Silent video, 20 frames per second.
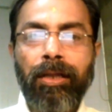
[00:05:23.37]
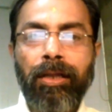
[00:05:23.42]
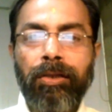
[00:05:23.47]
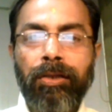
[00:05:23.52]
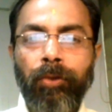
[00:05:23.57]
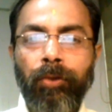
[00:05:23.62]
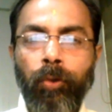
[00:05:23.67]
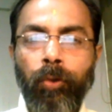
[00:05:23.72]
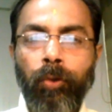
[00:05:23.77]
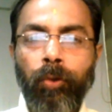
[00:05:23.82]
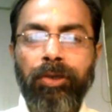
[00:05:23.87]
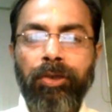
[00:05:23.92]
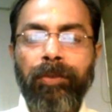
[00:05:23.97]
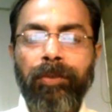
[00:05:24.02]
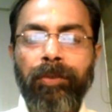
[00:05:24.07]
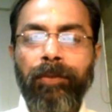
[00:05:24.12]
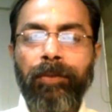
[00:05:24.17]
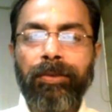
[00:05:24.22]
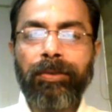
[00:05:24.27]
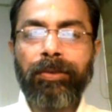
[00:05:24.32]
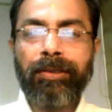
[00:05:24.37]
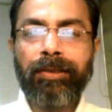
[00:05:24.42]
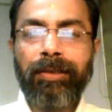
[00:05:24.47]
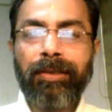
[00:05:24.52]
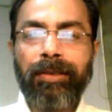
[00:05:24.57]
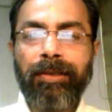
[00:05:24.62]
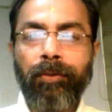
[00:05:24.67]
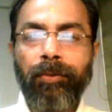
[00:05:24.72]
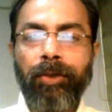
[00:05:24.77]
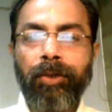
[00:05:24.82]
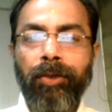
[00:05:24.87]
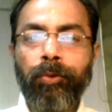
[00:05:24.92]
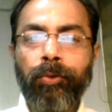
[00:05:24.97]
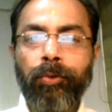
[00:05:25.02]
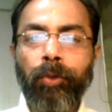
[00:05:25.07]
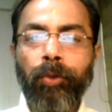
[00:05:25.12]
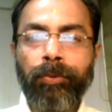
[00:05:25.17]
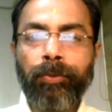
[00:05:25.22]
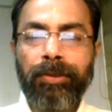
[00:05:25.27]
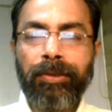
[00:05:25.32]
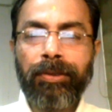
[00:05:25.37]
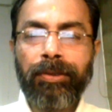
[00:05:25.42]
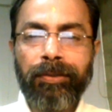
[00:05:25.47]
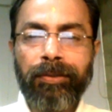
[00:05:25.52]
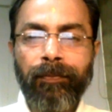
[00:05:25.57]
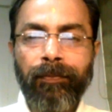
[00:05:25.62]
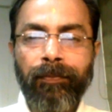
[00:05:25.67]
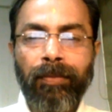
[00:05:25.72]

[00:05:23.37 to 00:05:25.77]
So long-term investors have only two options.